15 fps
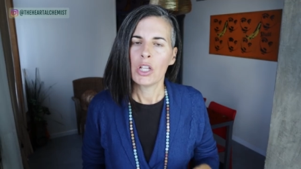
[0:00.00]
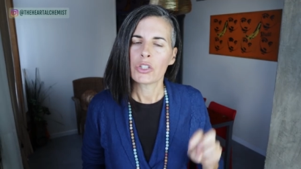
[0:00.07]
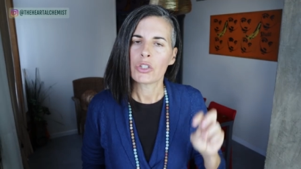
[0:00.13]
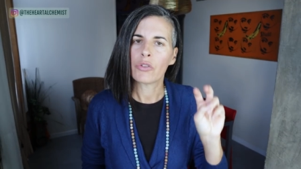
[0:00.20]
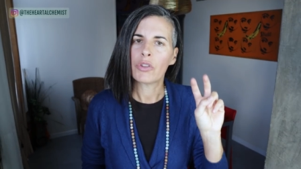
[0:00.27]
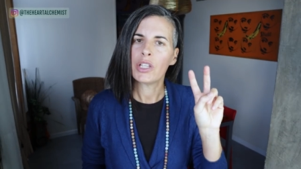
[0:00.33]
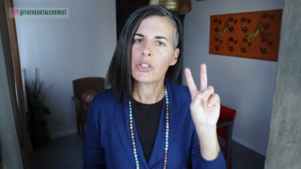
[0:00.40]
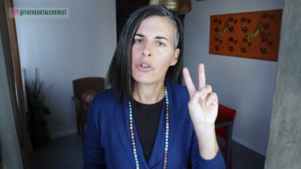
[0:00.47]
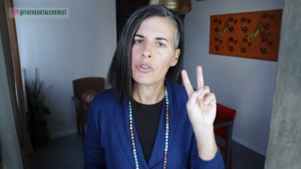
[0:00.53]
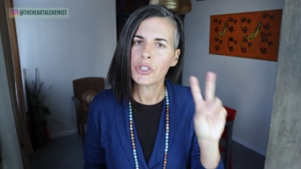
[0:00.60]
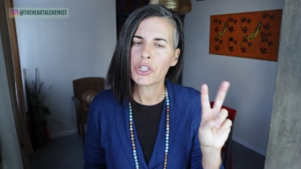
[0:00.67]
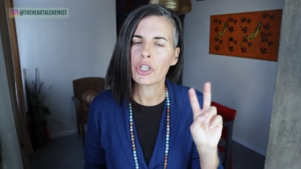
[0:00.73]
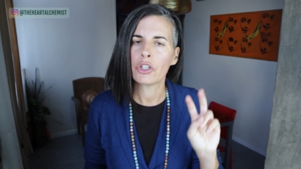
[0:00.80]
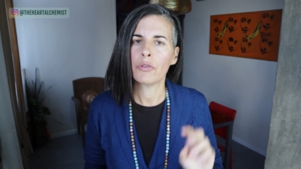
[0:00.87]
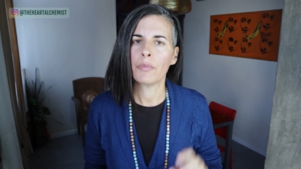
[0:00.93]
So these are
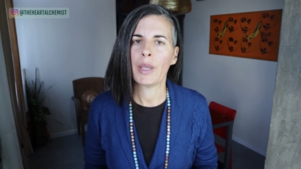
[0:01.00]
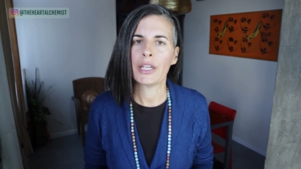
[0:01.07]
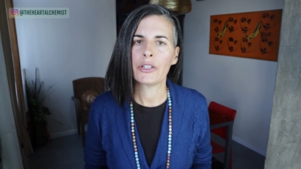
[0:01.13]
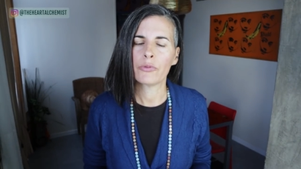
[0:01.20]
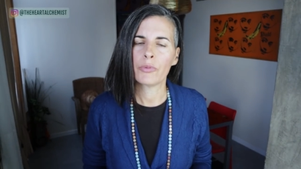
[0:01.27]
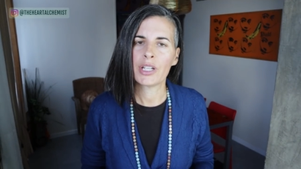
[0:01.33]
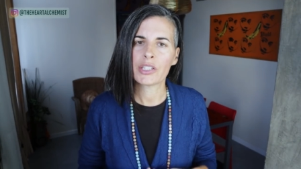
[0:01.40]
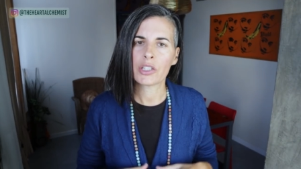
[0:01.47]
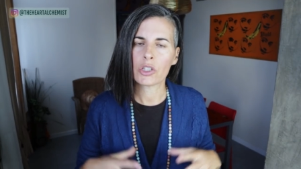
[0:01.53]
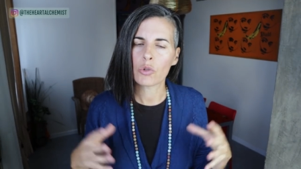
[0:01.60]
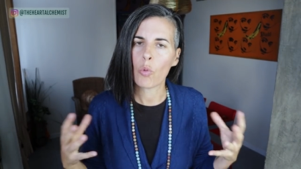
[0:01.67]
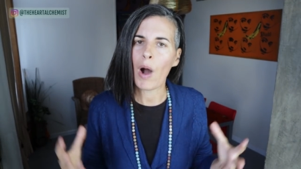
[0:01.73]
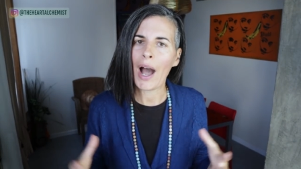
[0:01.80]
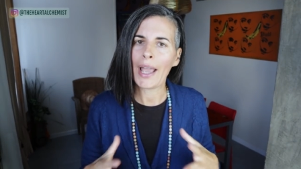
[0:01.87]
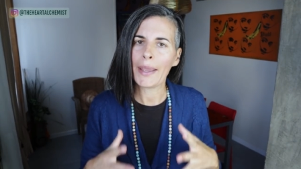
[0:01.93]
the two main
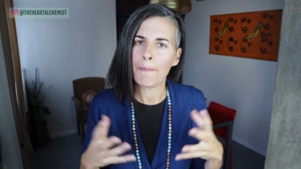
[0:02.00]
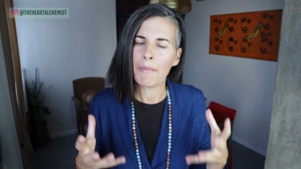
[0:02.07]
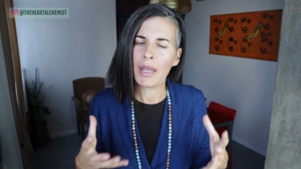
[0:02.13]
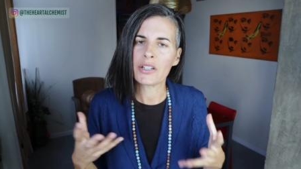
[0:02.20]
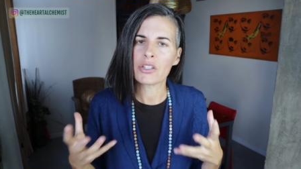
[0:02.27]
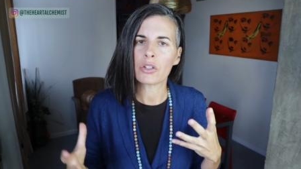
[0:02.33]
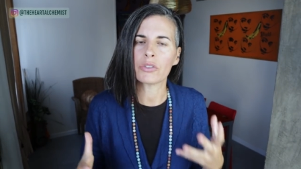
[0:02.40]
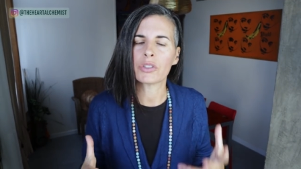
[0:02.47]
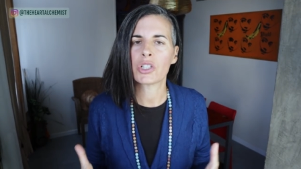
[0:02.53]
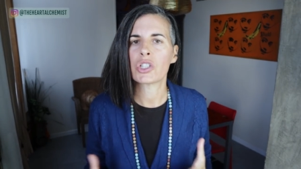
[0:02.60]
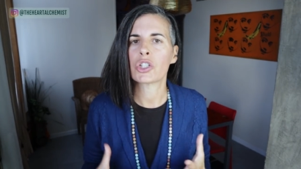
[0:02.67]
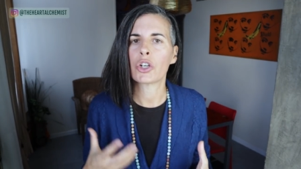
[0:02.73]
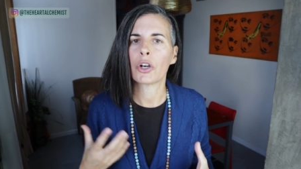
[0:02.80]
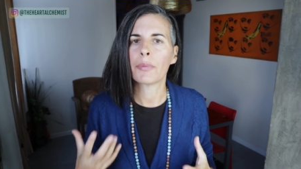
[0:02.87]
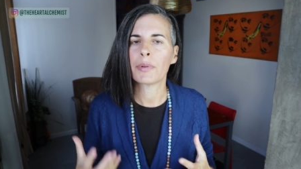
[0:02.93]
reasons why mental
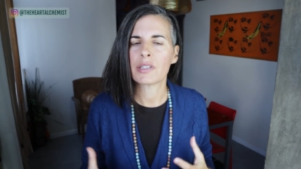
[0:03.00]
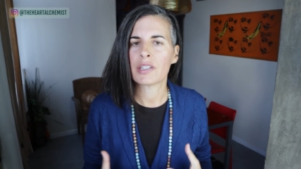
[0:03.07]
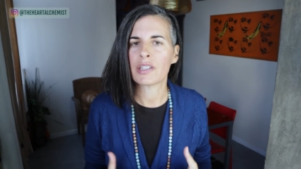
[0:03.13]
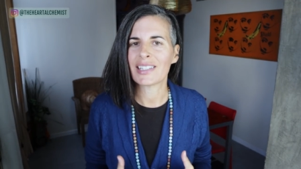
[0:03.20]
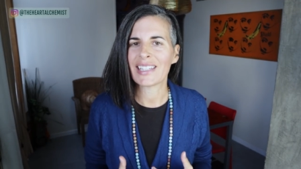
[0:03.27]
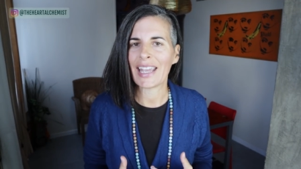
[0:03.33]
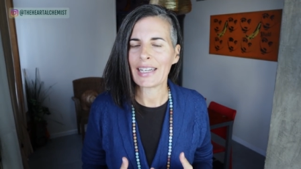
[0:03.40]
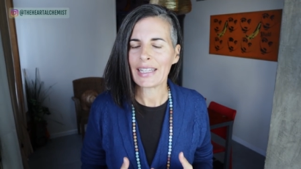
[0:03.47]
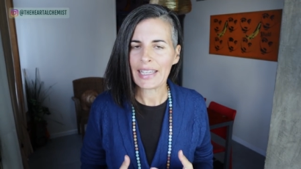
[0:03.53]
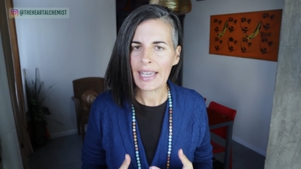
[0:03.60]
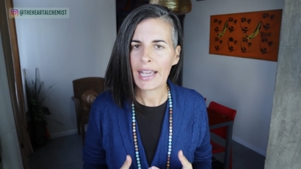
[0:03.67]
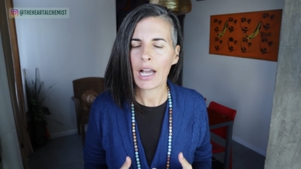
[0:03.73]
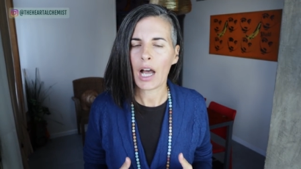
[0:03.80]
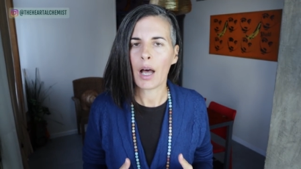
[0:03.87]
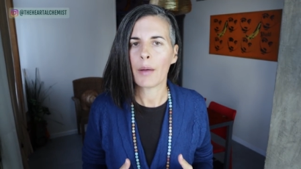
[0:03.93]
disturbances can kick